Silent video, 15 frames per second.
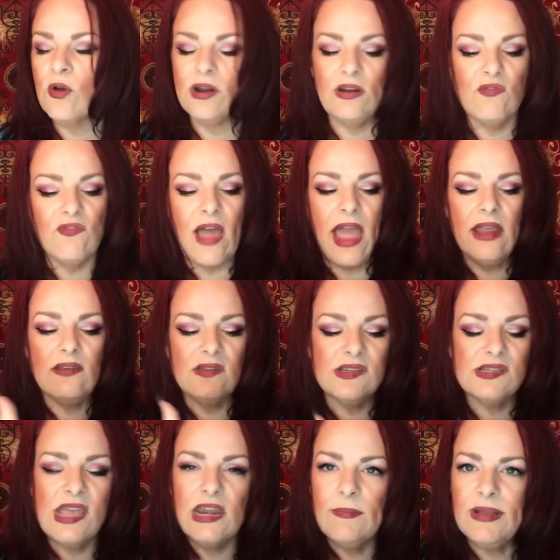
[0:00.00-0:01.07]
You're going to find the
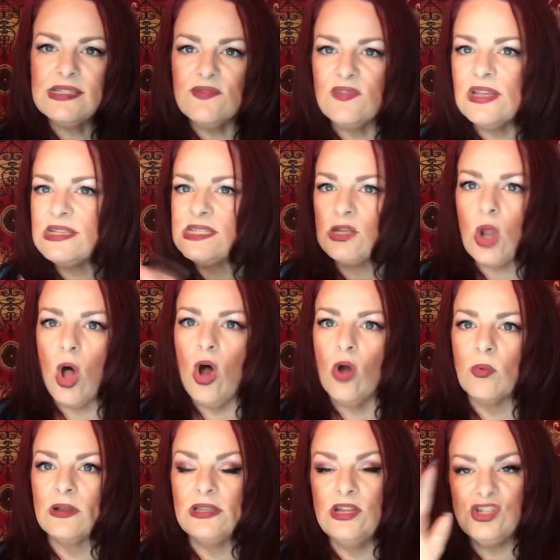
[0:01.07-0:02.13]
tenements of this in
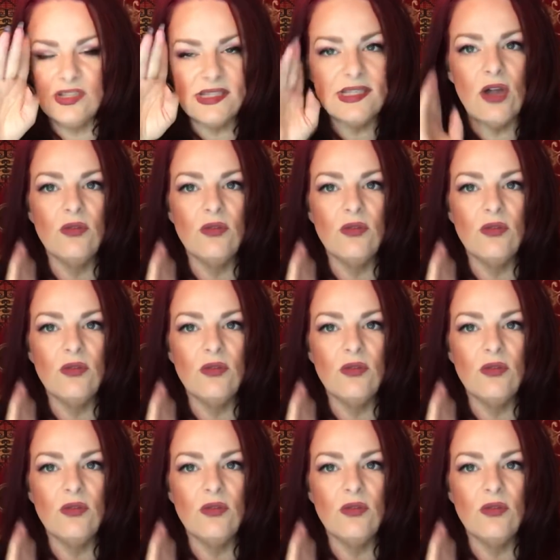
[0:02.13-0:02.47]
all religions.